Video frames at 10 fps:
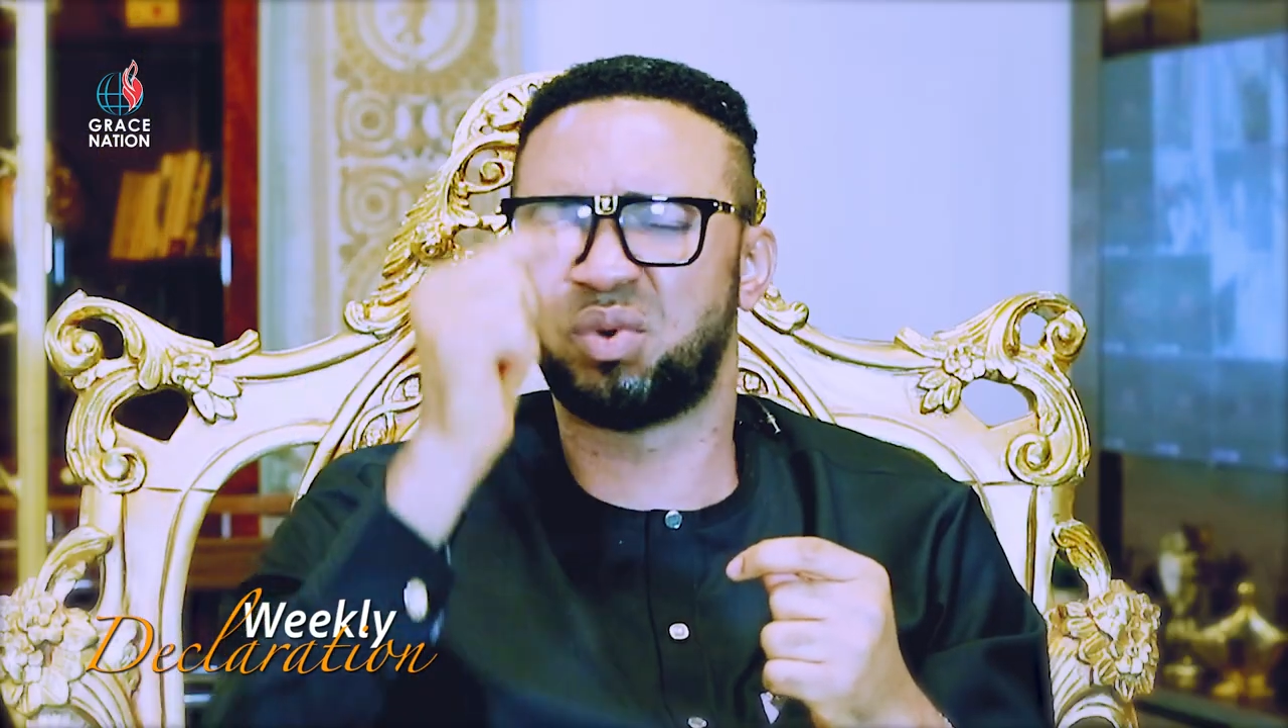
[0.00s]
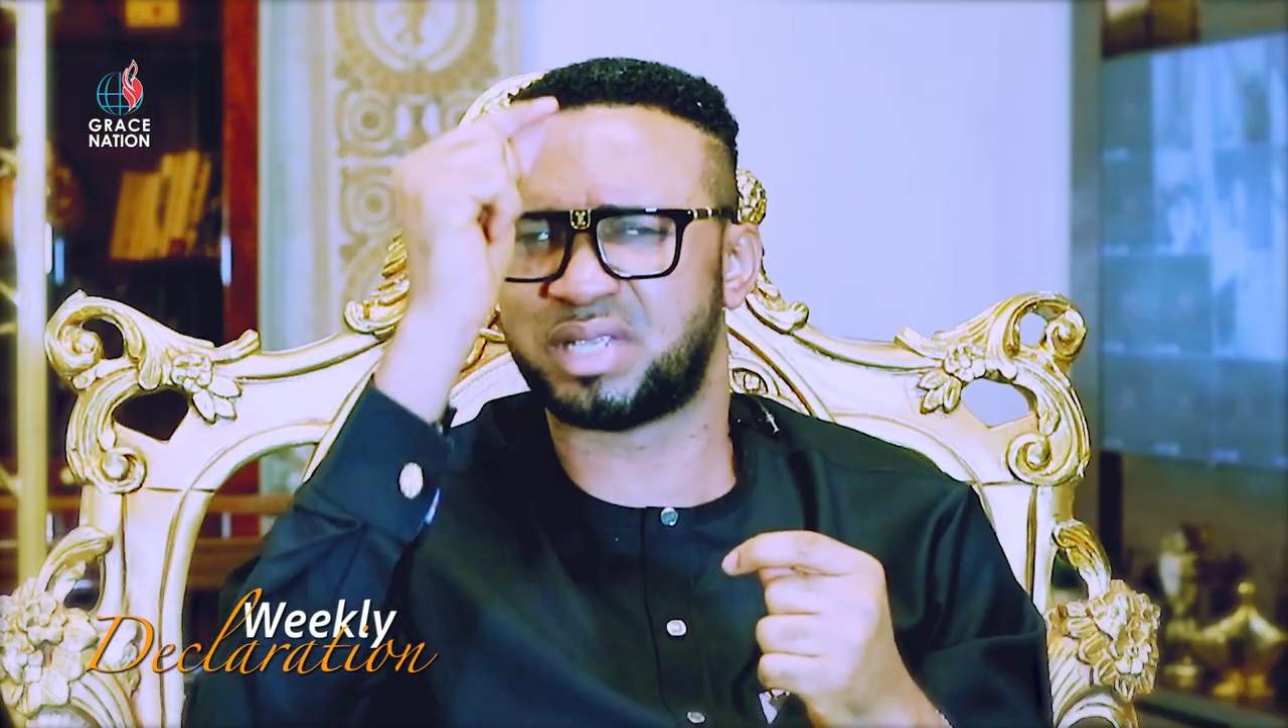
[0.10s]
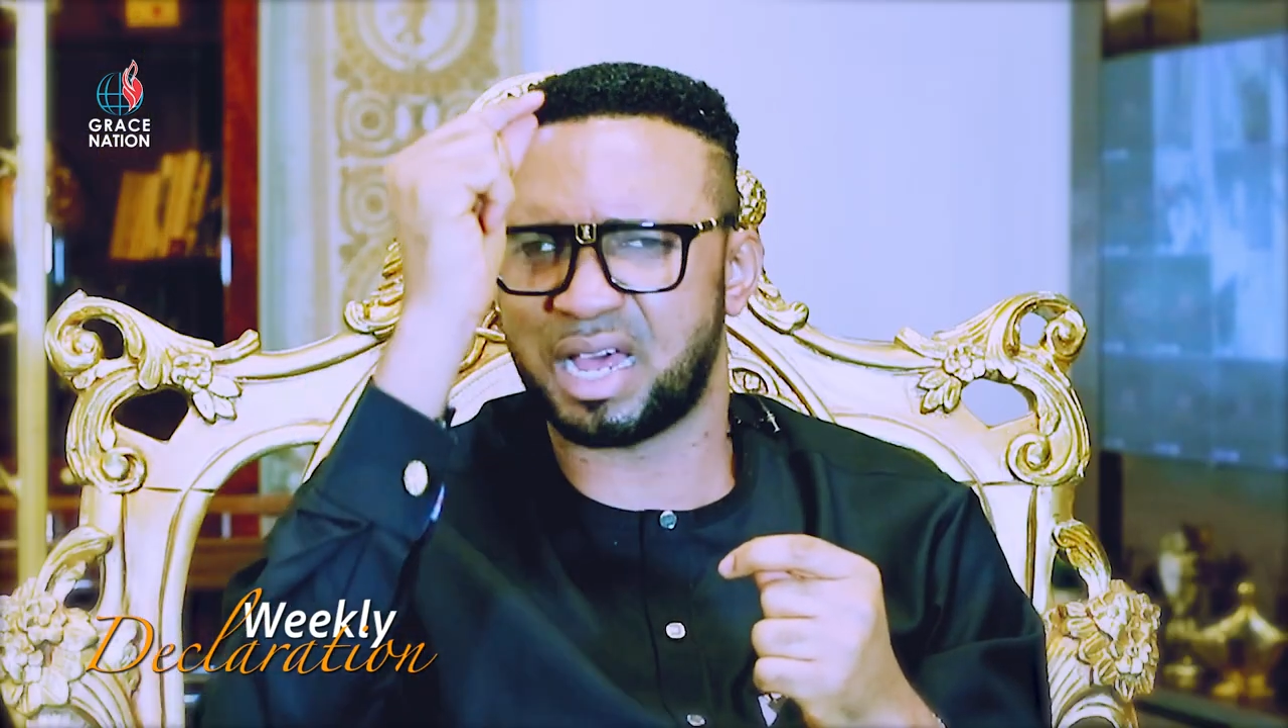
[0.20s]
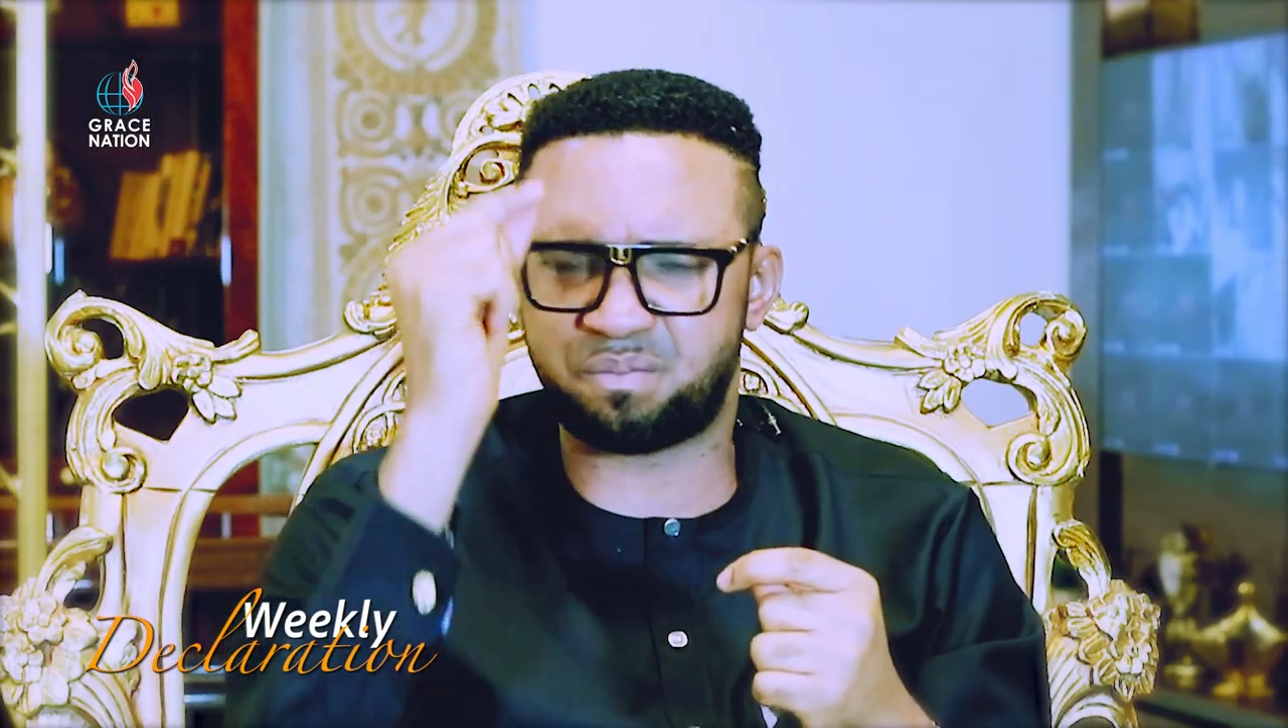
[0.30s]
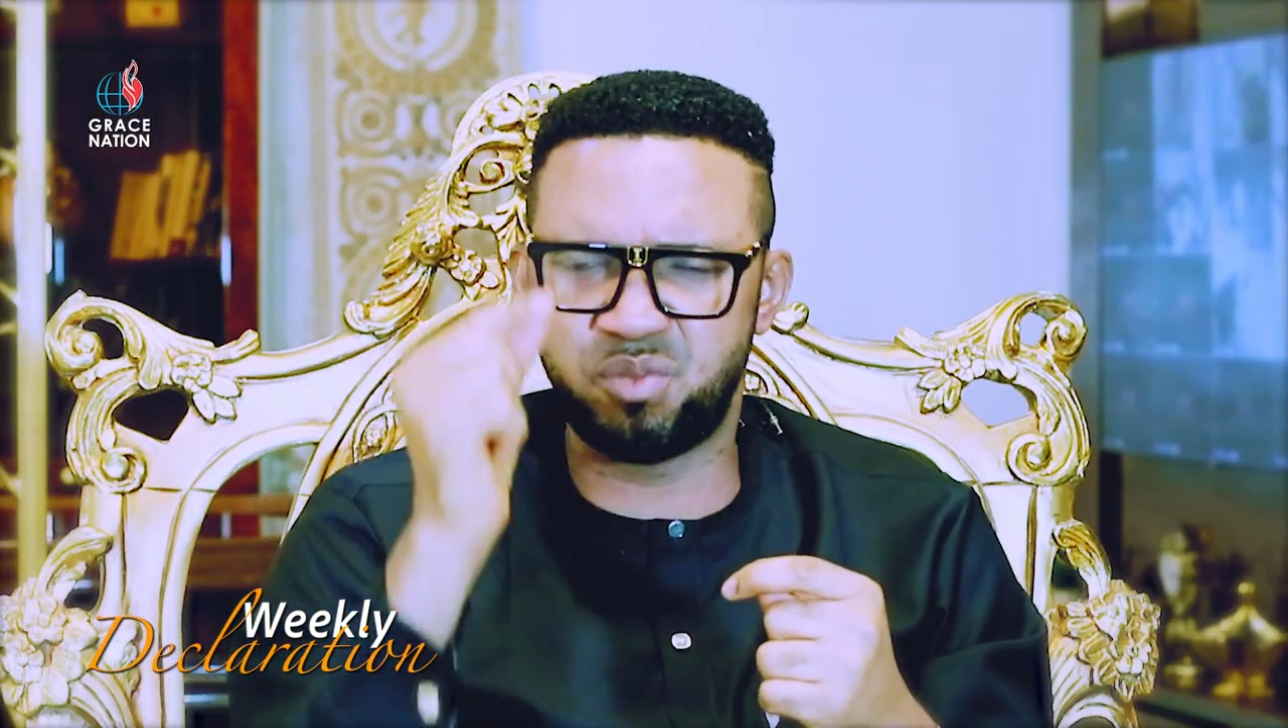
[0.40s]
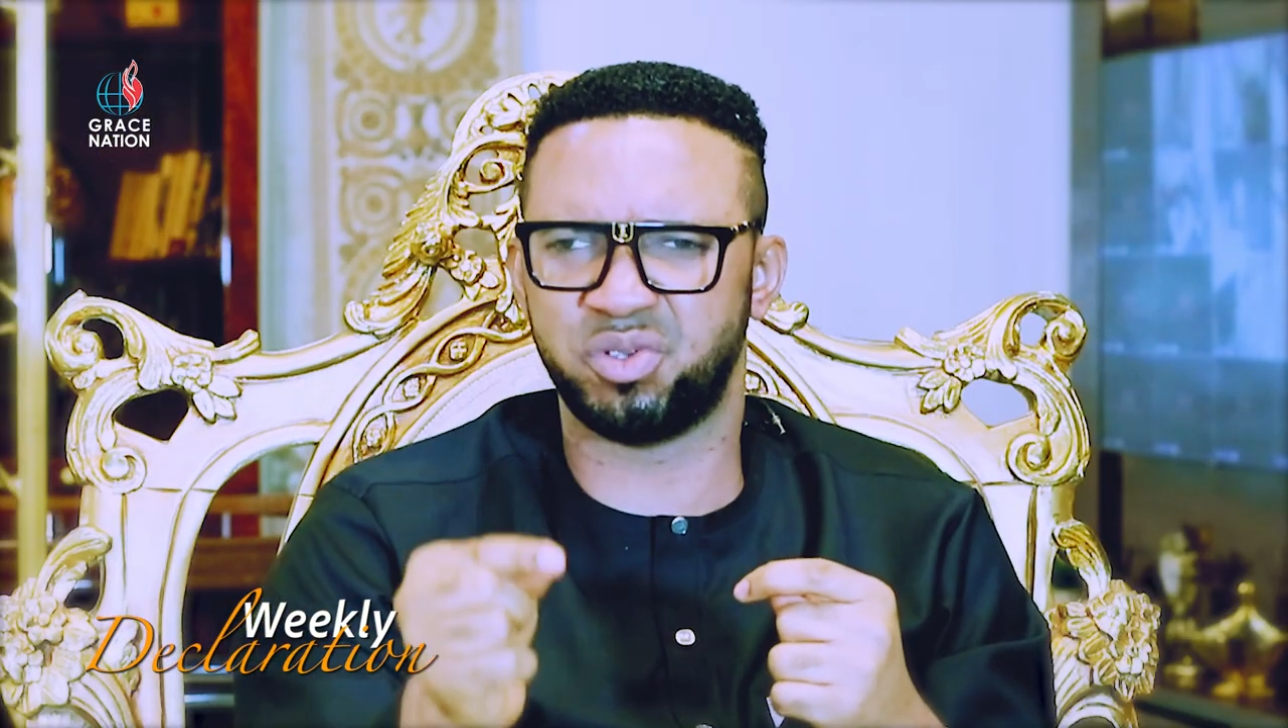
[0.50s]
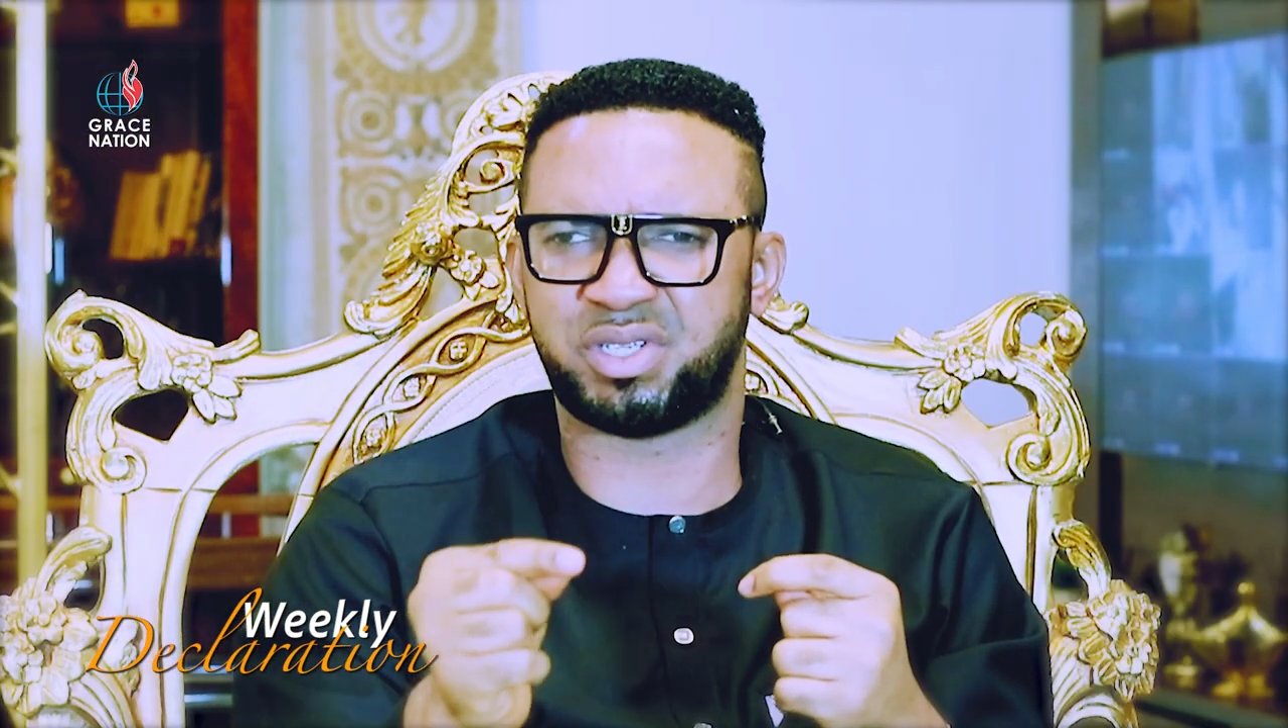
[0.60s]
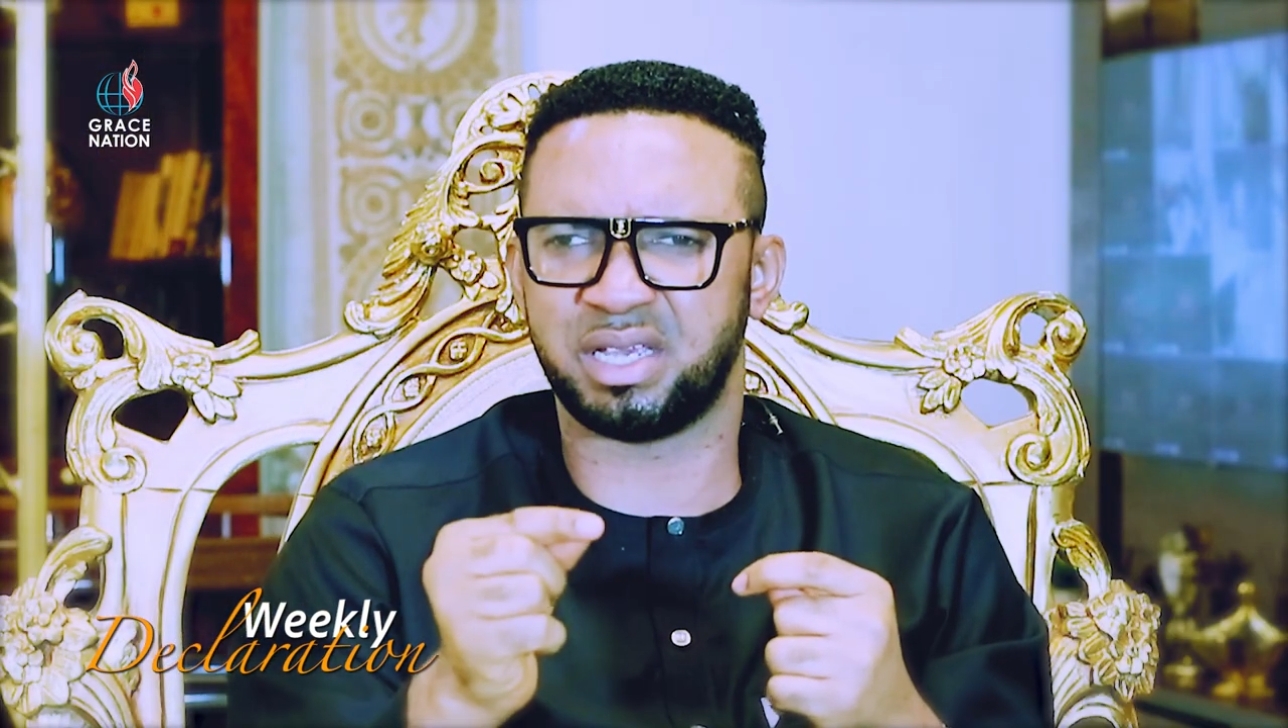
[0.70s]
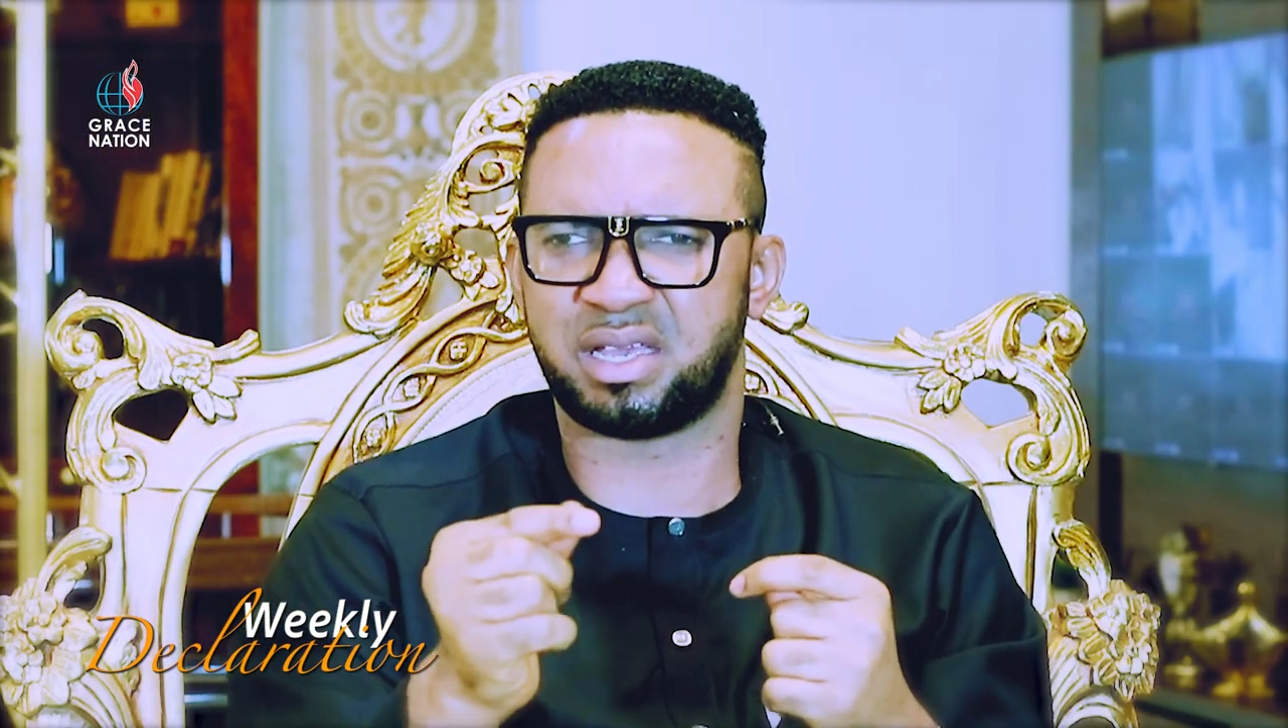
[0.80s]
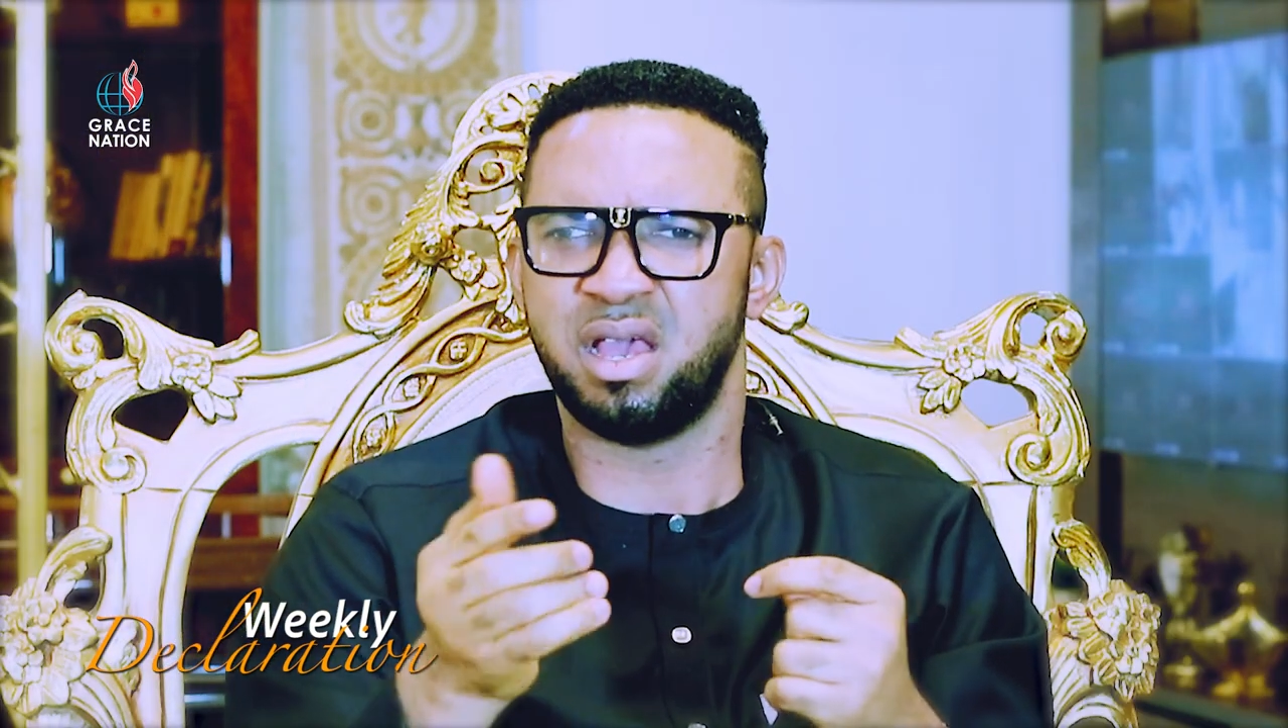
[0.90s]
without
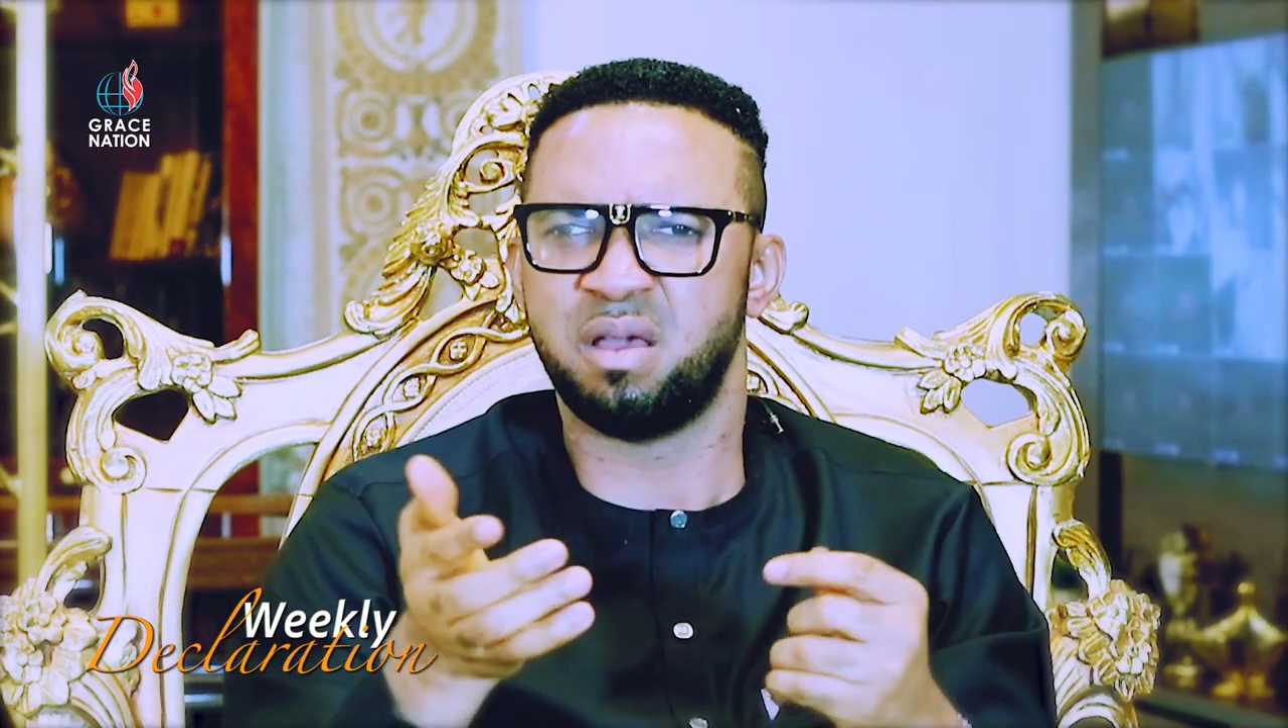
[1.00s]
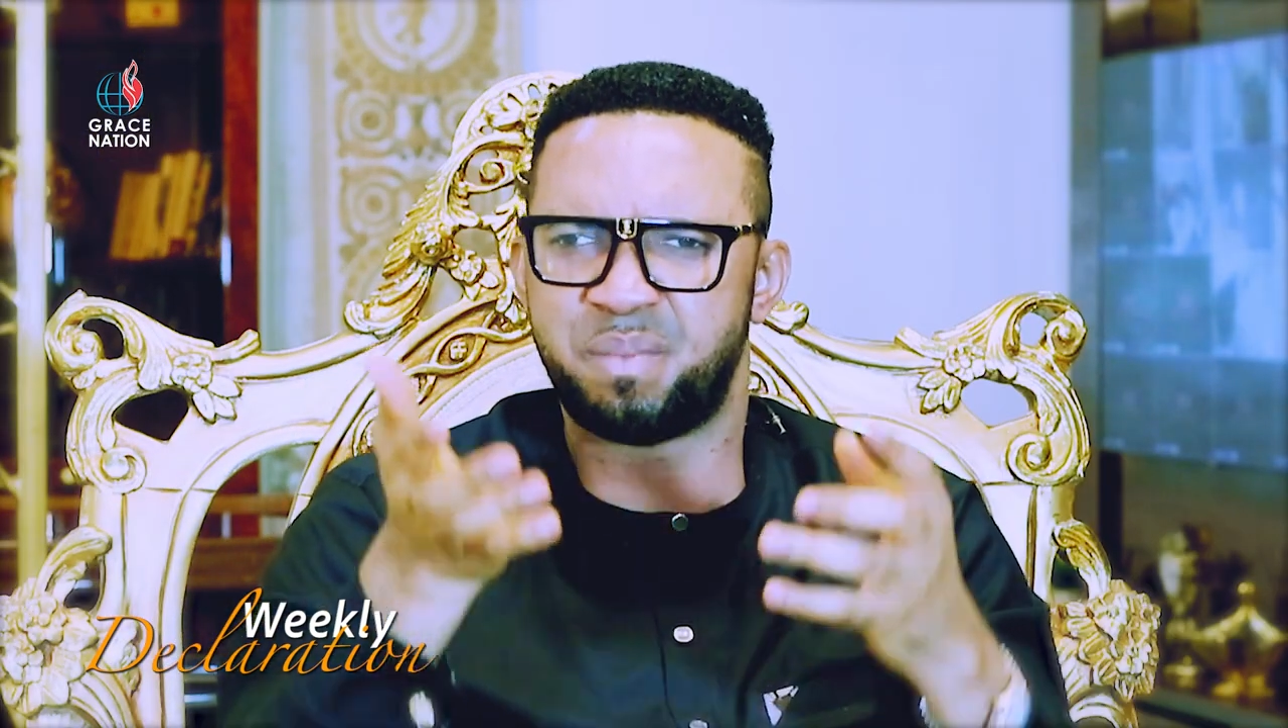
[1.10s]
music